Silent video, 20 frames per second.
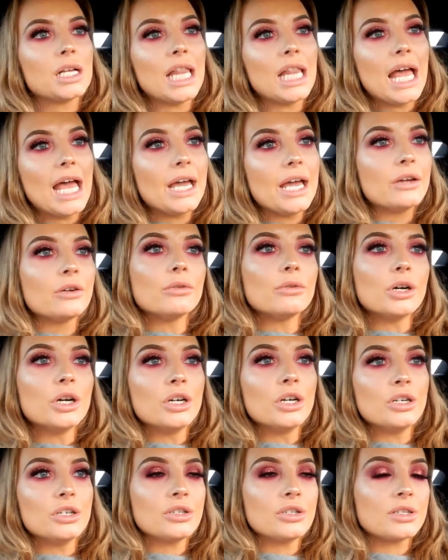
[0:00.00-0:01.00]
Claire, who
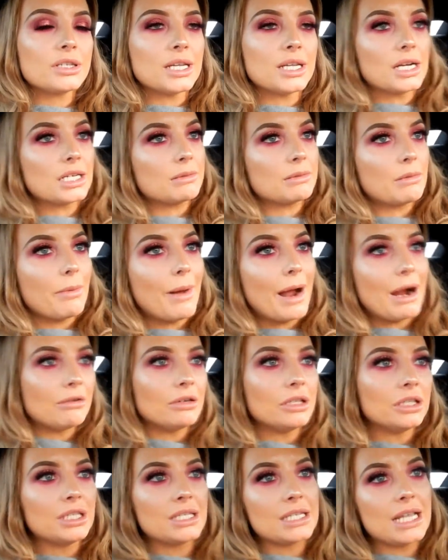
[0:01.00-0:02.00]
owns Sanctum
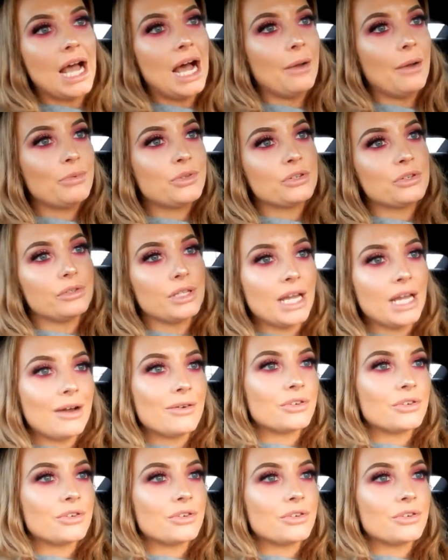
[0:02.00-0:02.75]
Apparel, has absolutely